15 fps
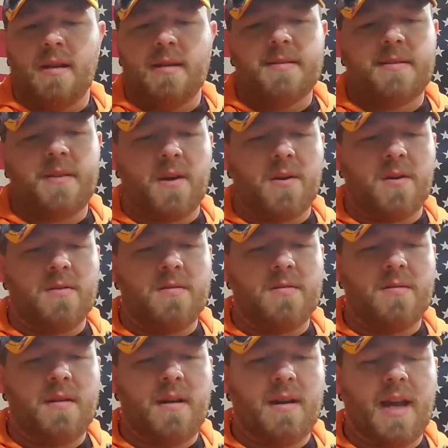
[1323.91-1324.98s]
So
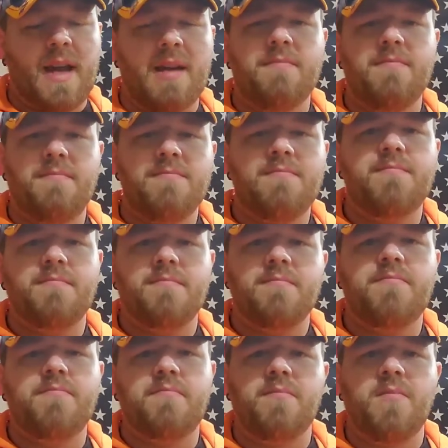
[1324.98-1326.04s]
again,
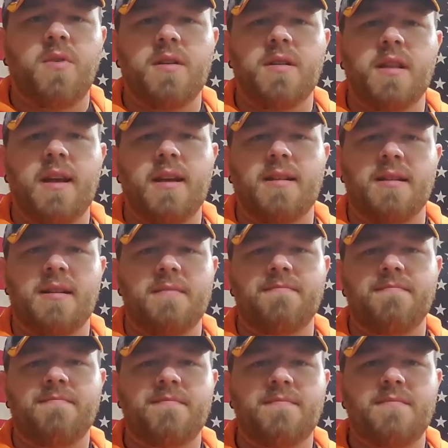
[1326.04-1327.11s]
more than likely,
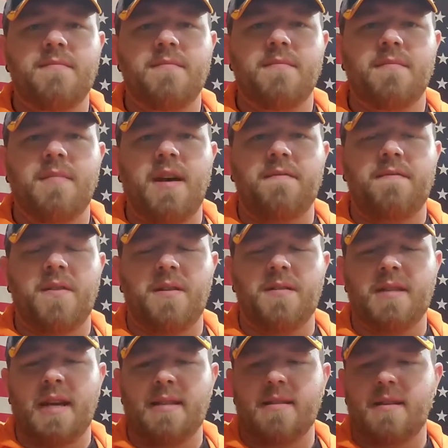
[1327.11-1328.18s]
my
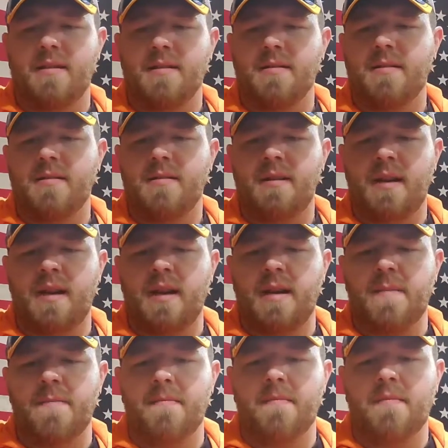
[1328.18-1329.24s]
fault, not theirs.
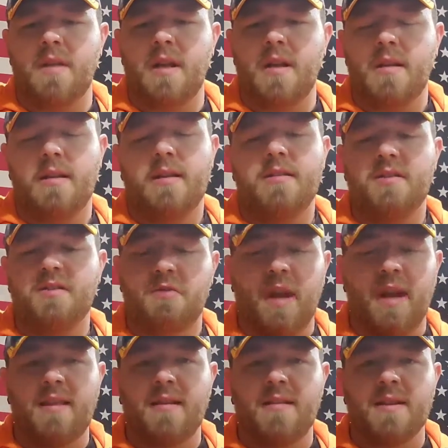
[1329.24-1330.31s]

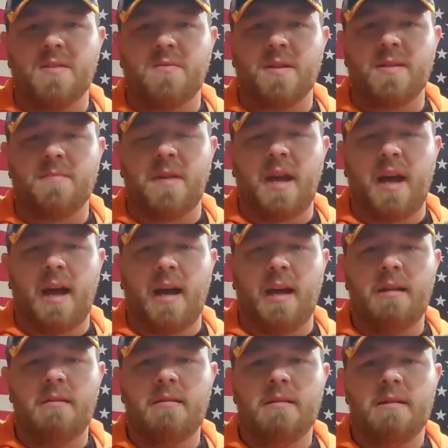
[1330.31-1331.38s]
Strength on this one's a bit
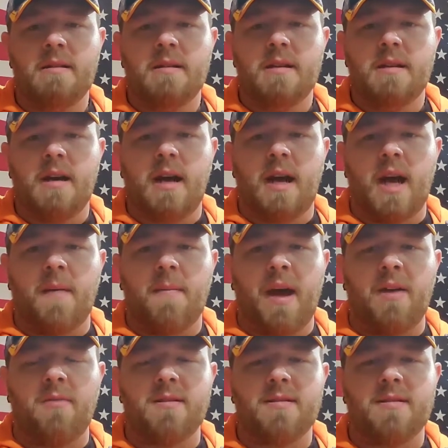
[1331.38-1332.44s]
high.
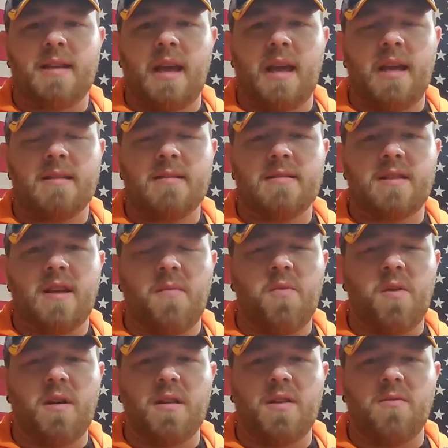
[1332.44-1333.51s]
I would say it's
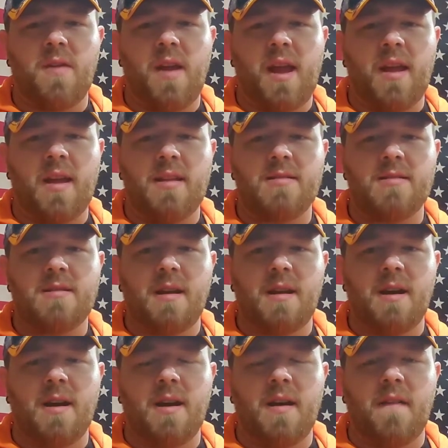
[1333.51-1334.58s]
somewhere in the range
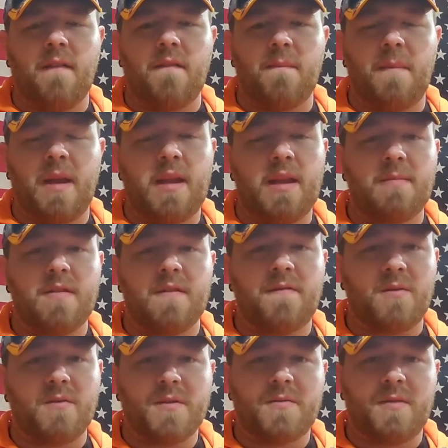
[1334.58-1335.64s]
of medium to
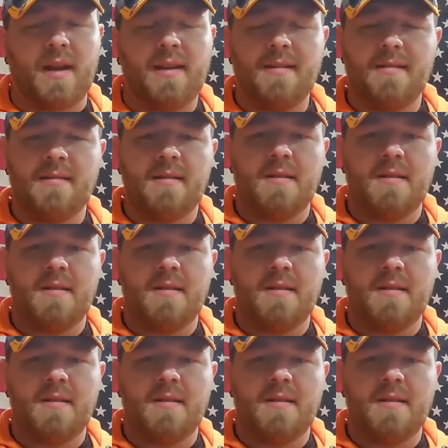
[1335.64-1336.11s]
full strength.